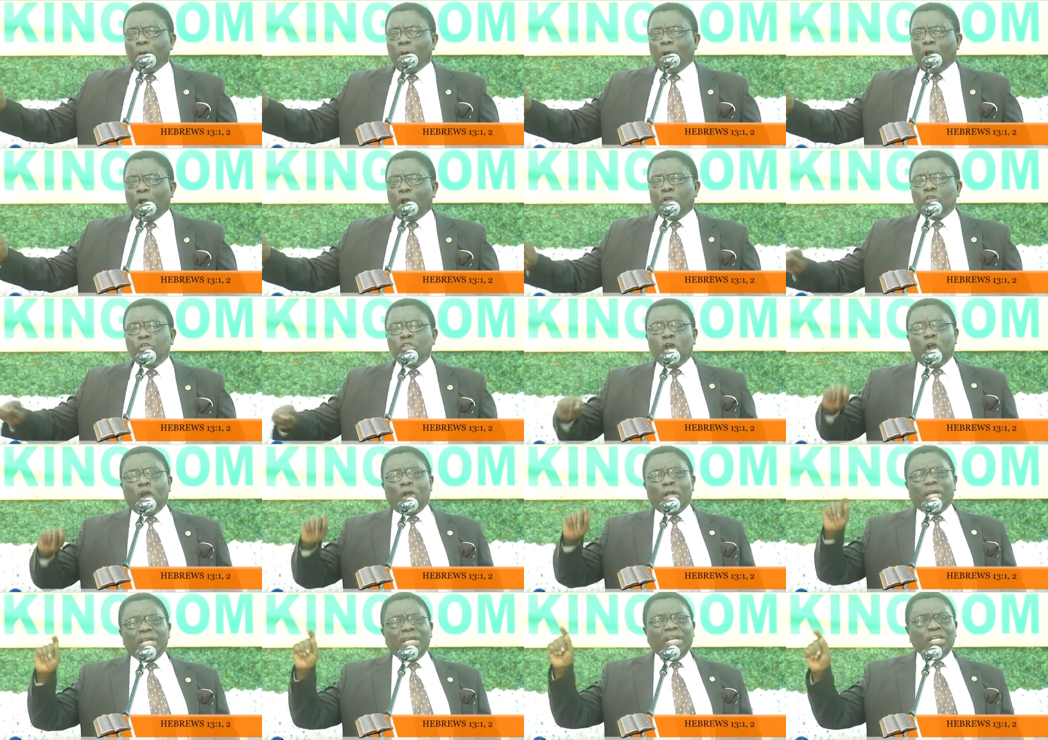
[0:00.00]

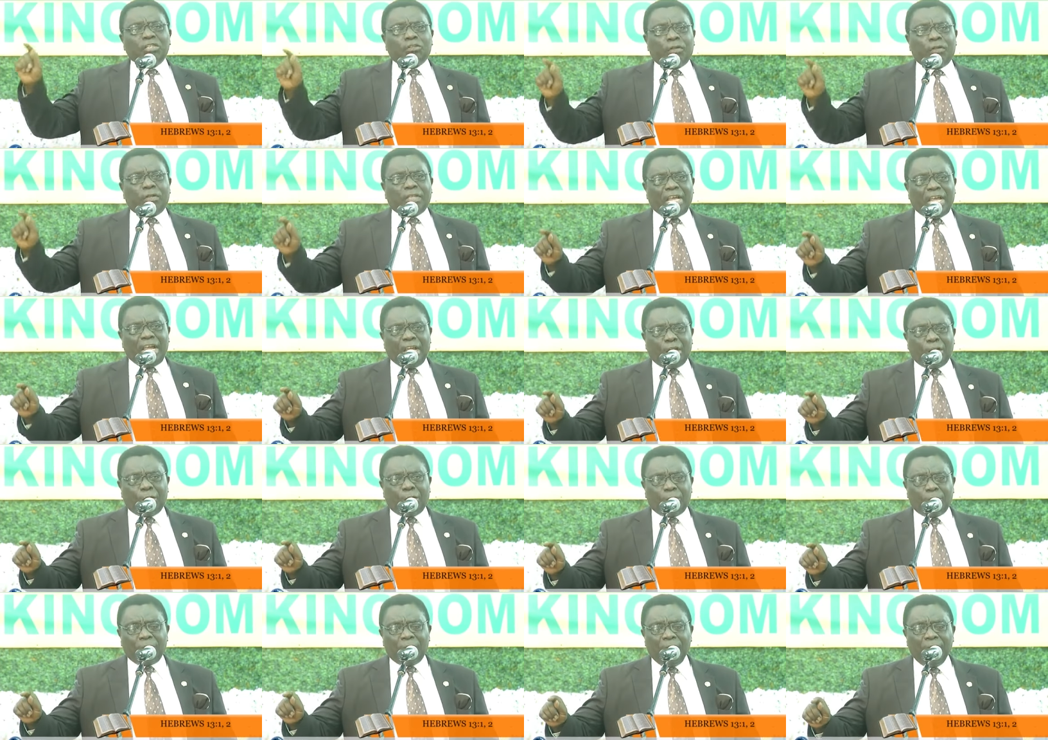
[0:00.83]
unknowingly to
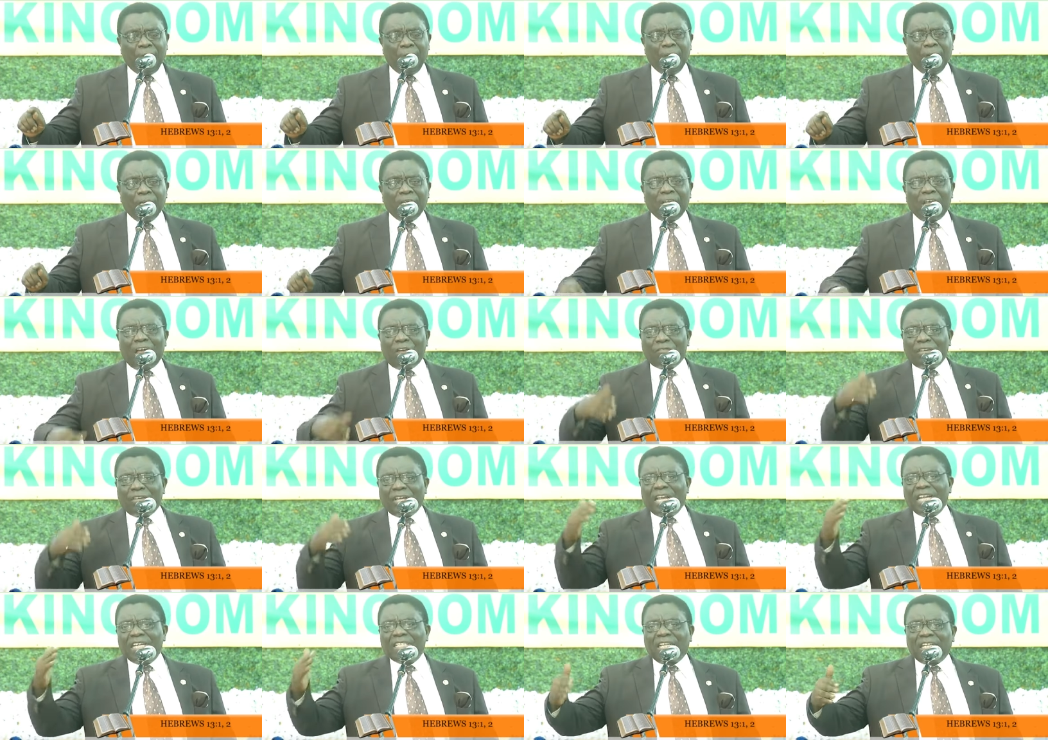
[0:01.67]
them, they have
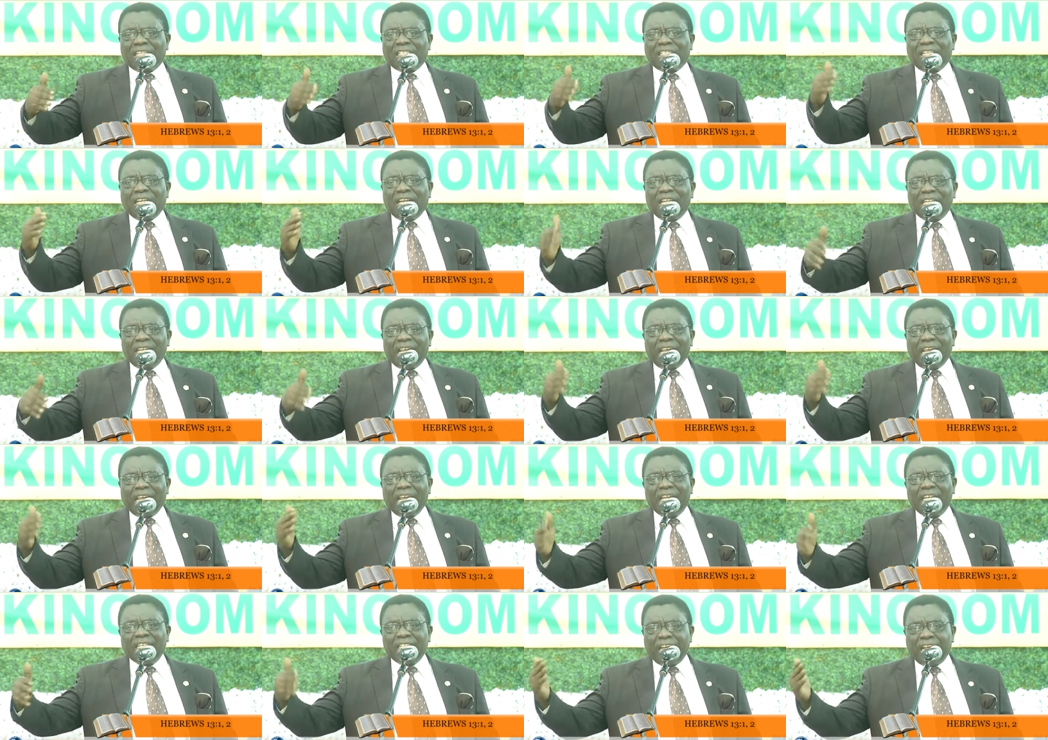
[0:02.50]
entertained
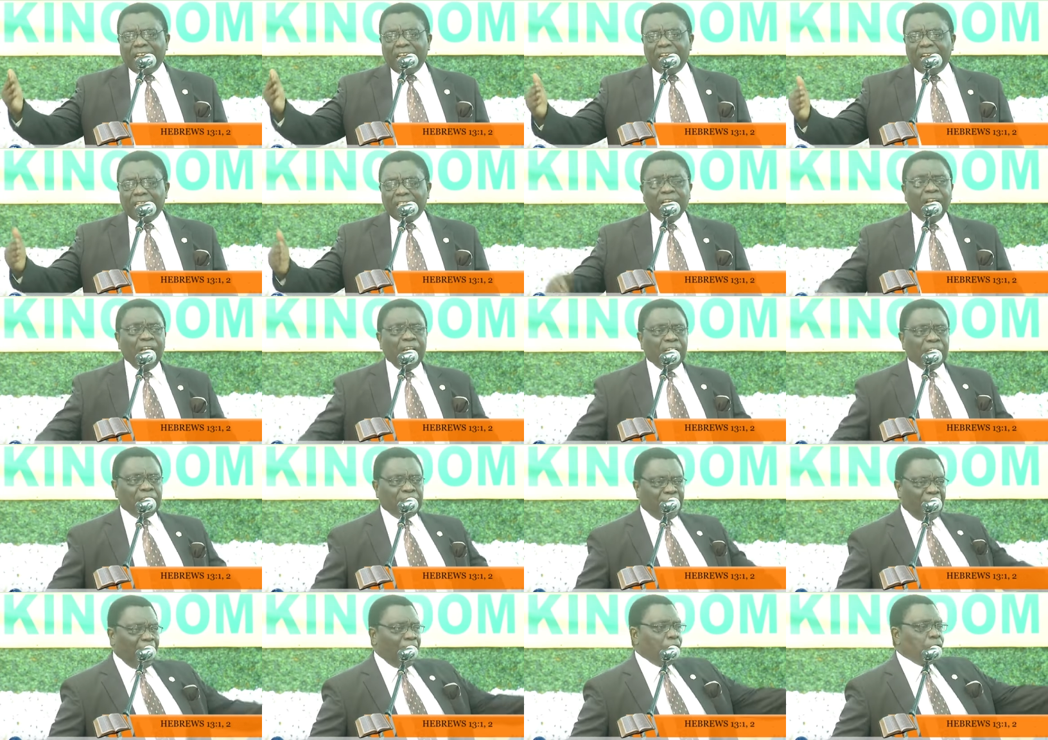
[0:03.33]
angels.
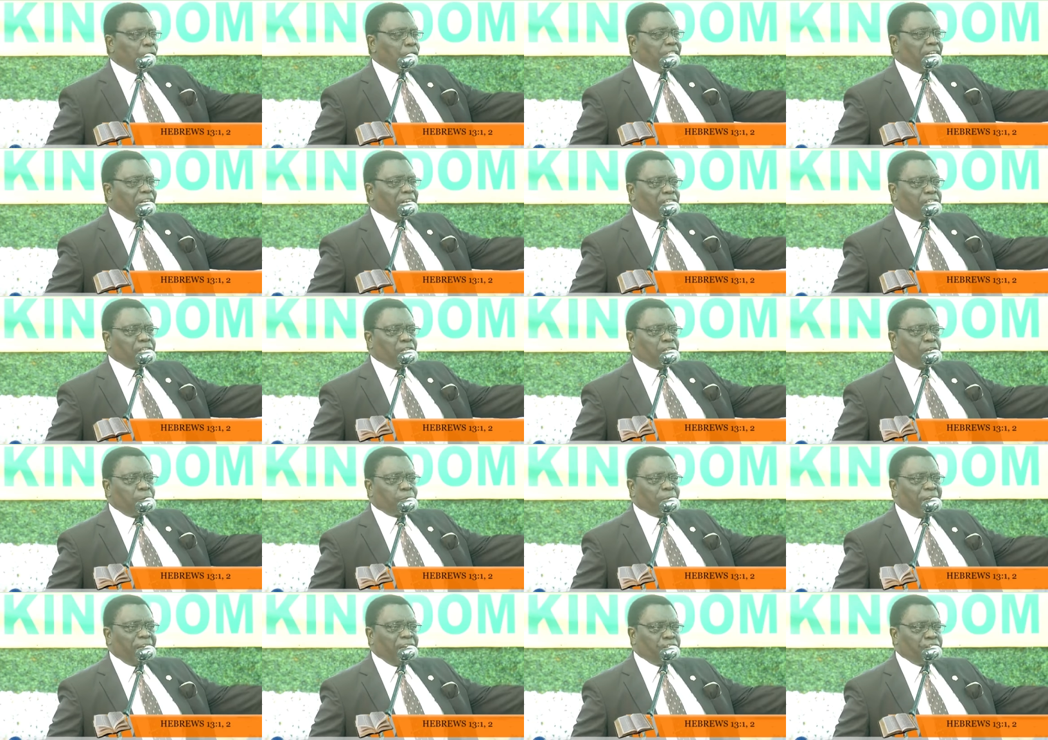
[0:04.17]
Now, Genesis
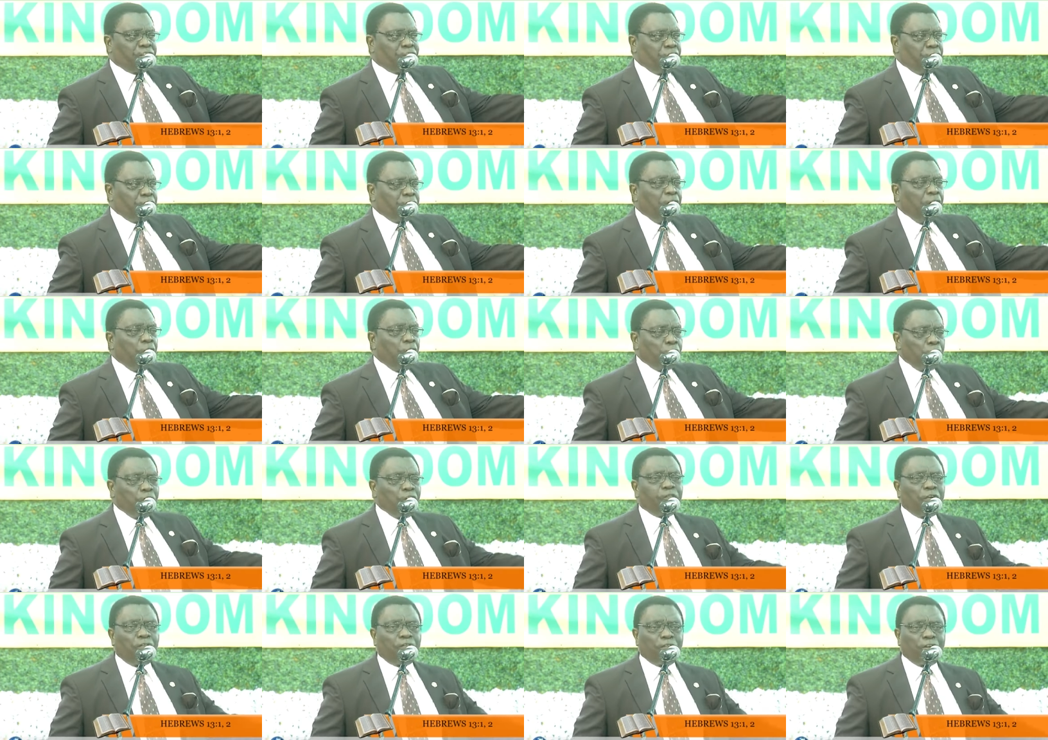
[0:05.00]
chapter 18,
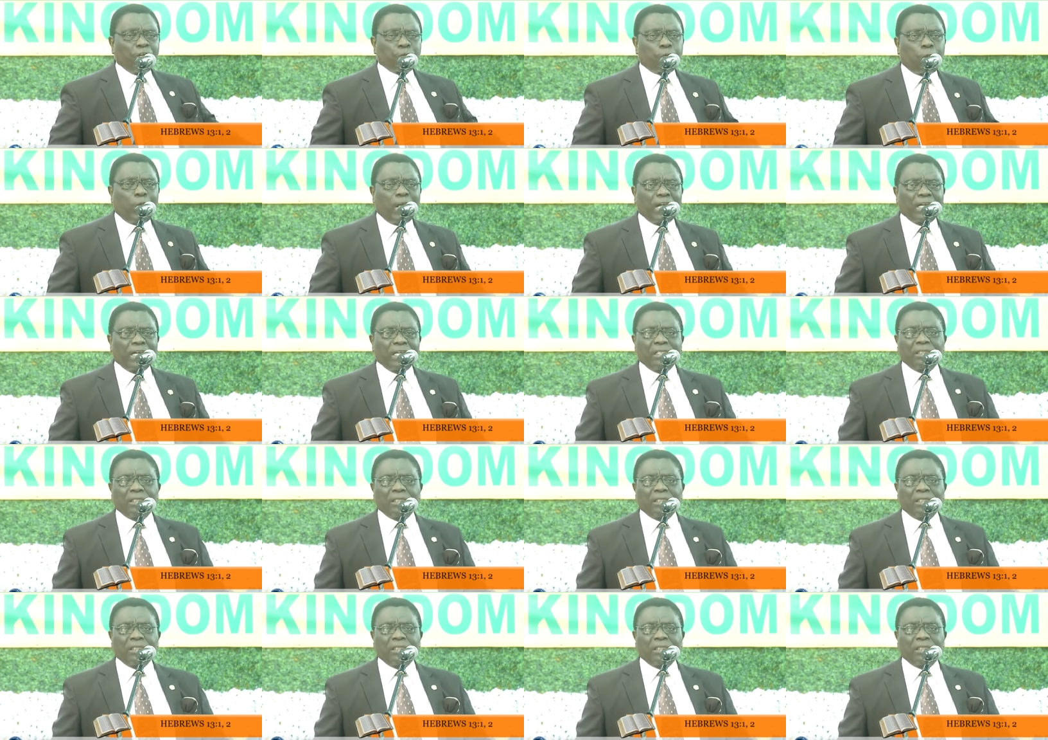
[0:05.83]
reading from verse 1.